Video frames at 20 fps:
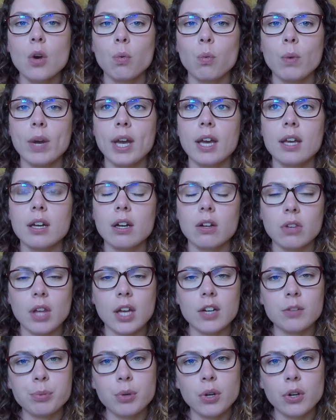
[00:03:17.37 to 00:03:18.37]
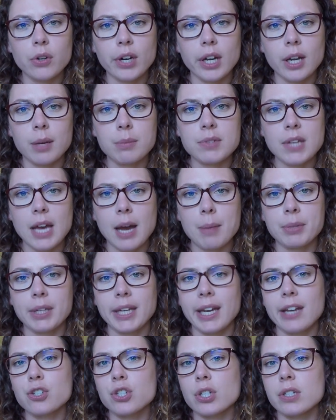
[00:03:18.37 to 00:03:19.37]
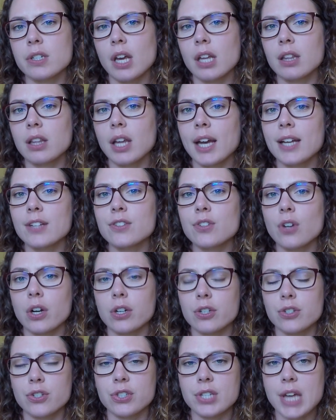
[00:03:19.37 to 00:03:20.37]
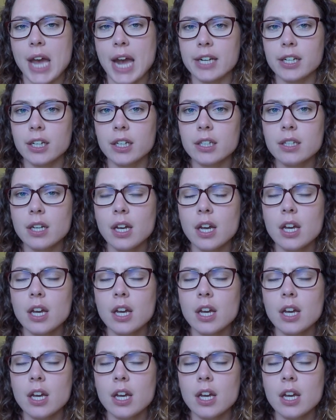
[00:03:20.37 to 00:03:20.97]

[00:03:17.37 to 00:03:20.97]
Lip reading: when a lot of programs' application deadlines are staggered.